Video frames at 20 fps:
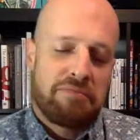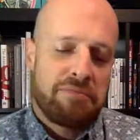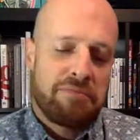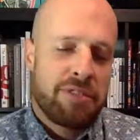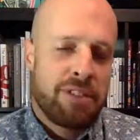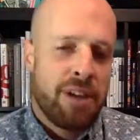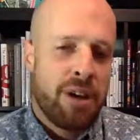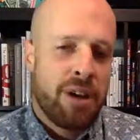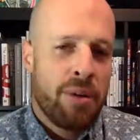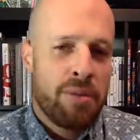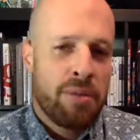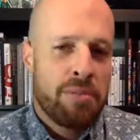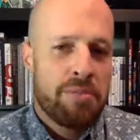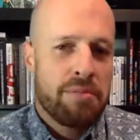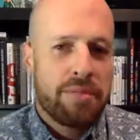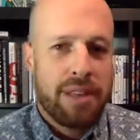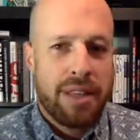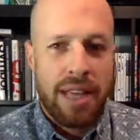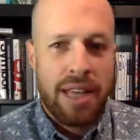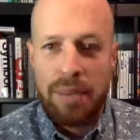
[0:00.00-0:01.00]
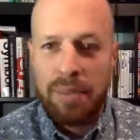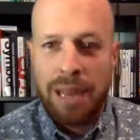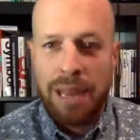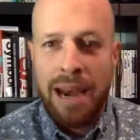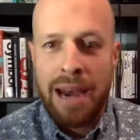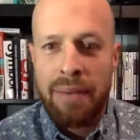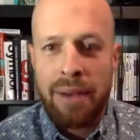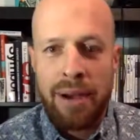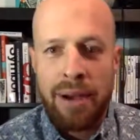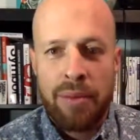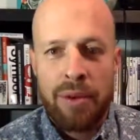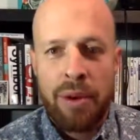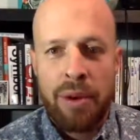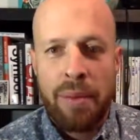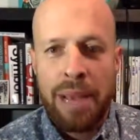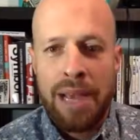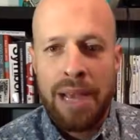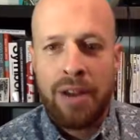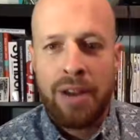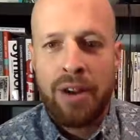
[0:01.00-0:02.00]
So keep that in mind when you're
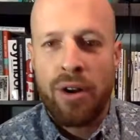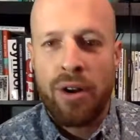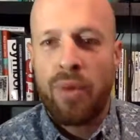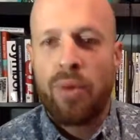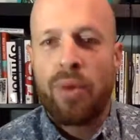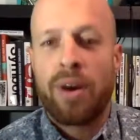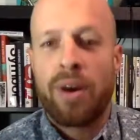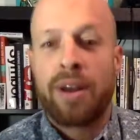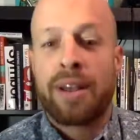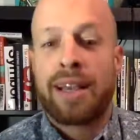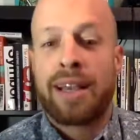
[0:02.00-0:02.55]
making your own work.